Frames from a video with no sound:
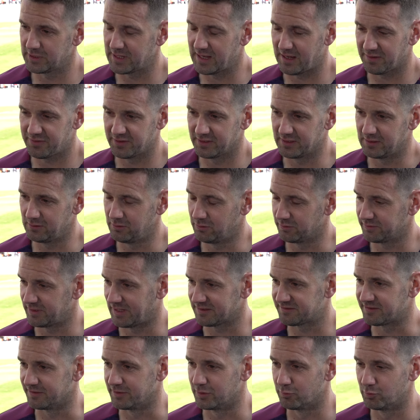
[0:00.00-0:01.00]
yeah, I think look,
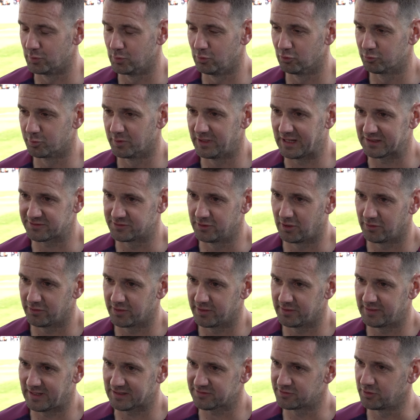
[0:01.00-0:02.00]
that's in the rules, but that's not
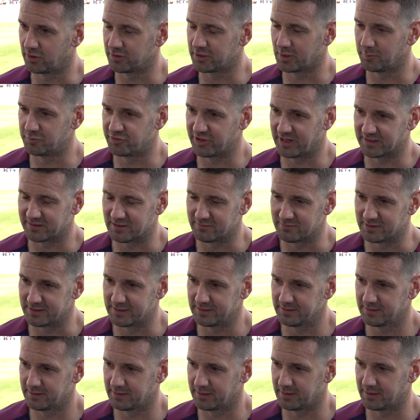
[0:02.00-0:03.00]
the, that's not the objective here.
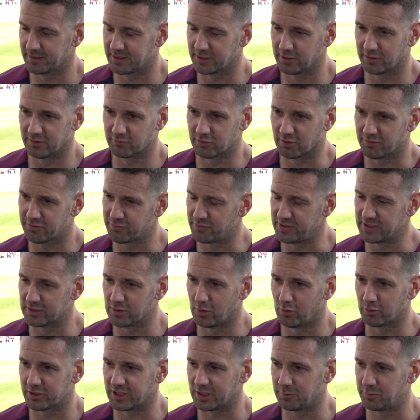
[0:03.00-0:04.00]
Uh, you know, they've got three
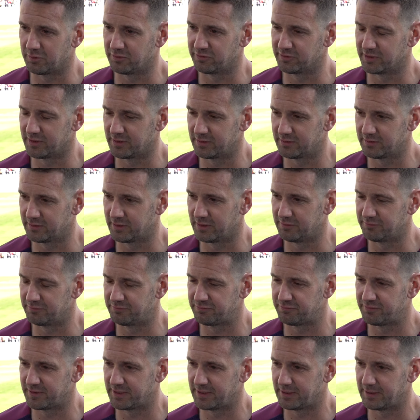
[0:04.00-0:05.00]
goalkeepers that, that
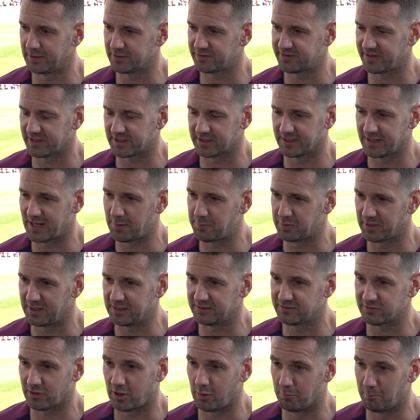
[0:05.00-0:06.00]
have uh, taken their
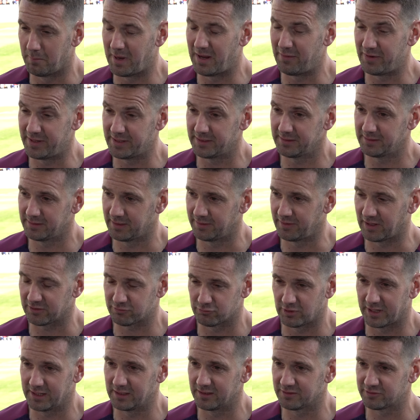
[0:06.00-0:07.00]
place on merit, and
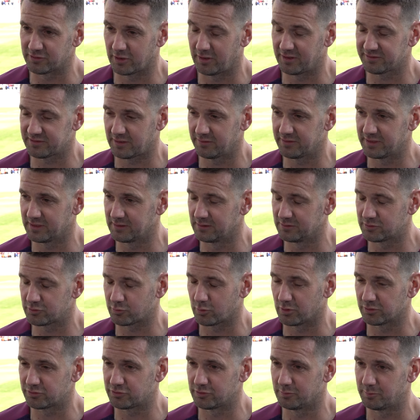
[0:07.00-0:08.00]
that's rightly so. That's how the English
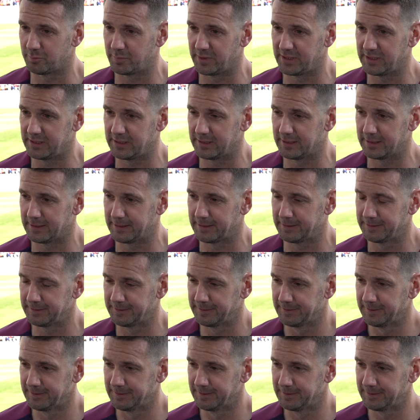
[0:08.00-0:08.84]
squad should be uh,